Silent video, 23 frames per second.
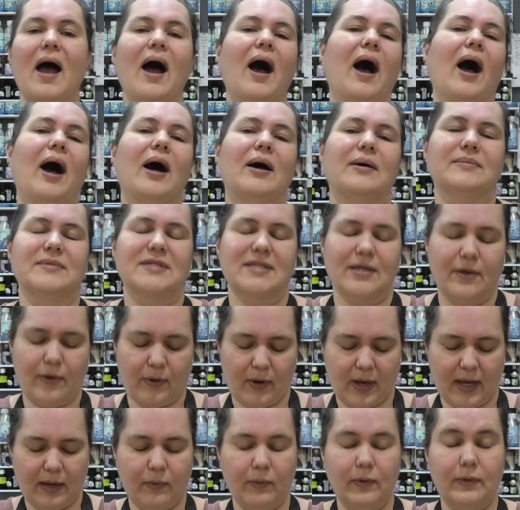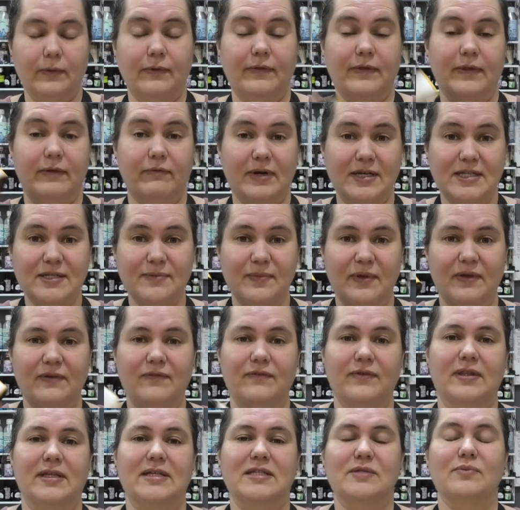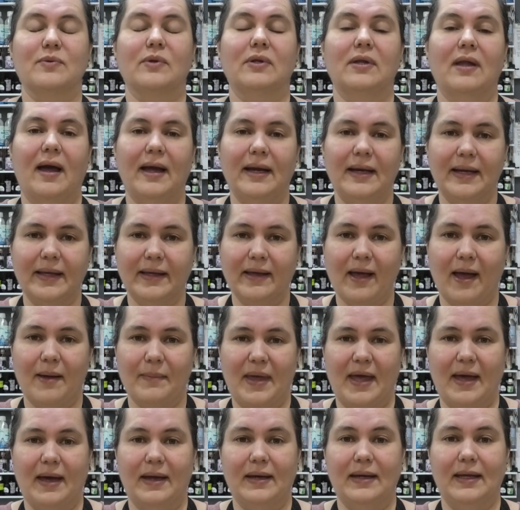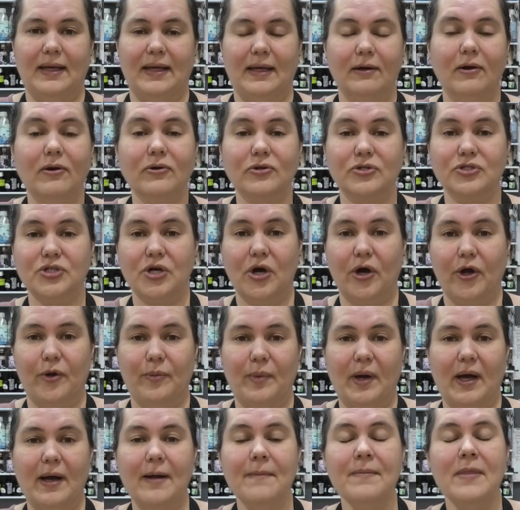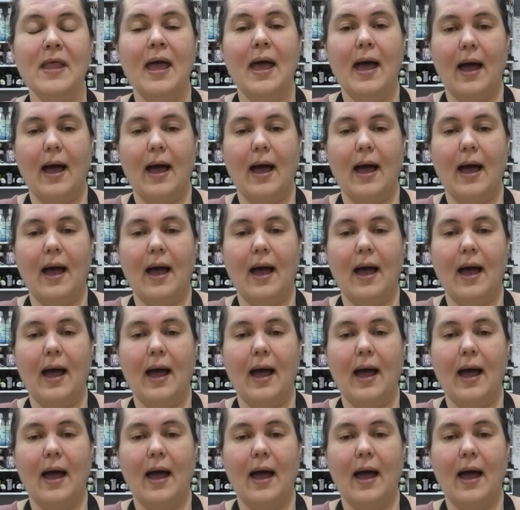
The recipe for this will likely come out in October,